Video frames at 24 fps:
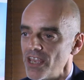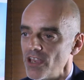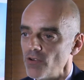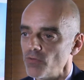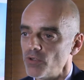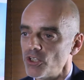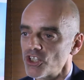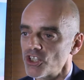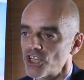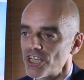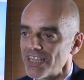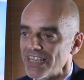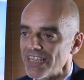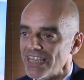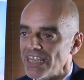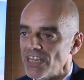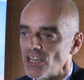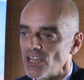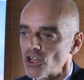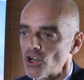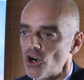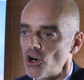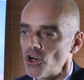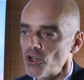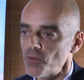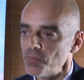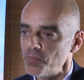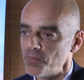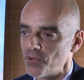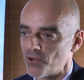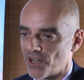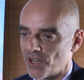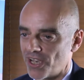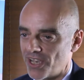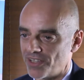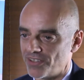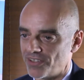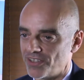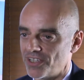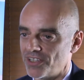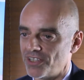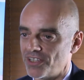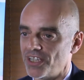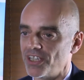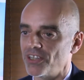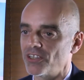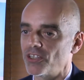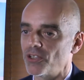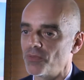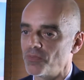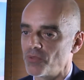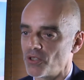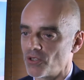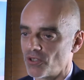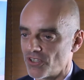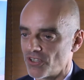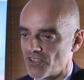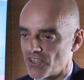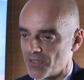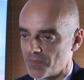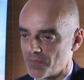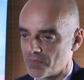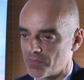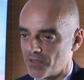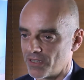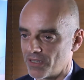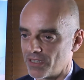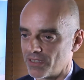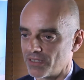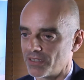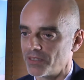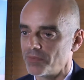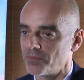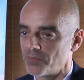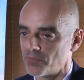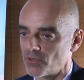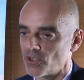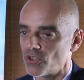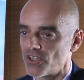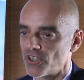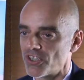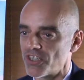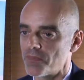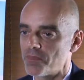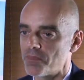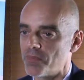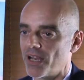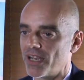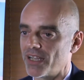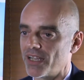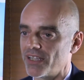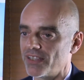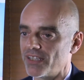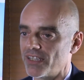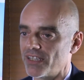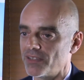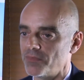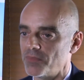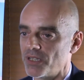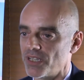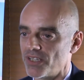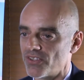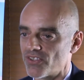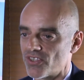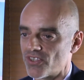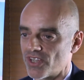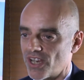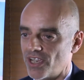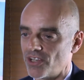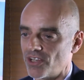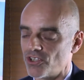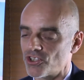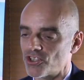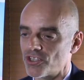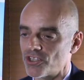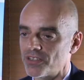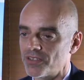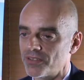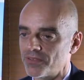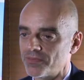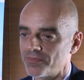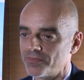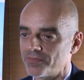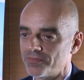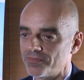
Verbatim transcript: which are incorporated into municipal, in municipality administration,